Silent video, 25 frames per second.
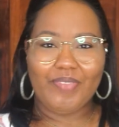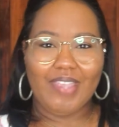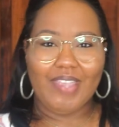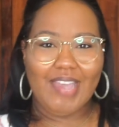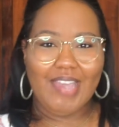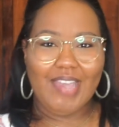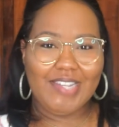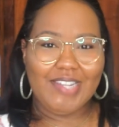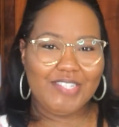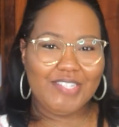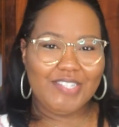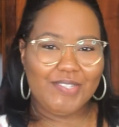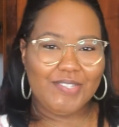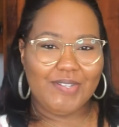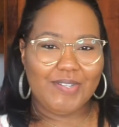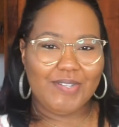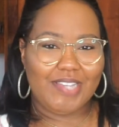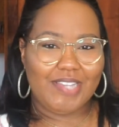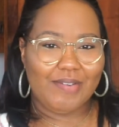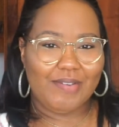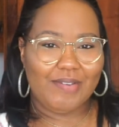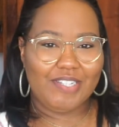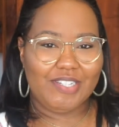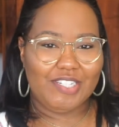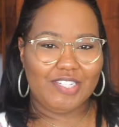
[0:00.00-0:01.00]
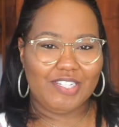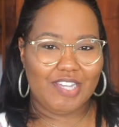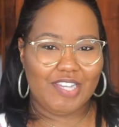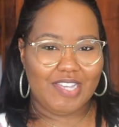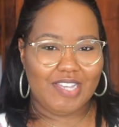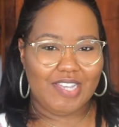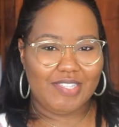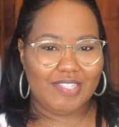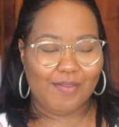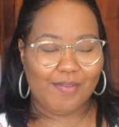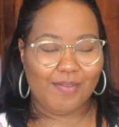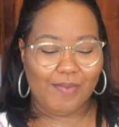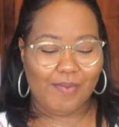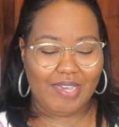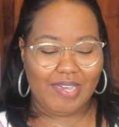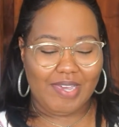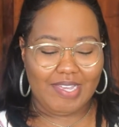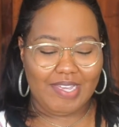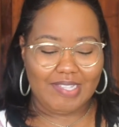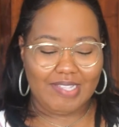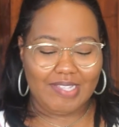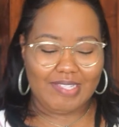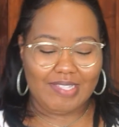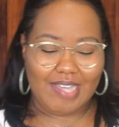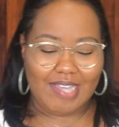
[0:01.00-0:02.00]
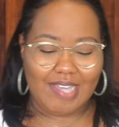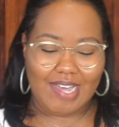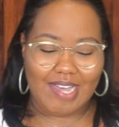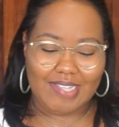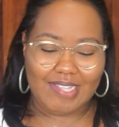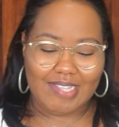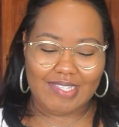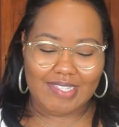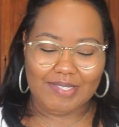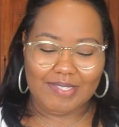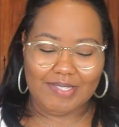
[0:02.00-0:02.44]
I just thought I would share some ways that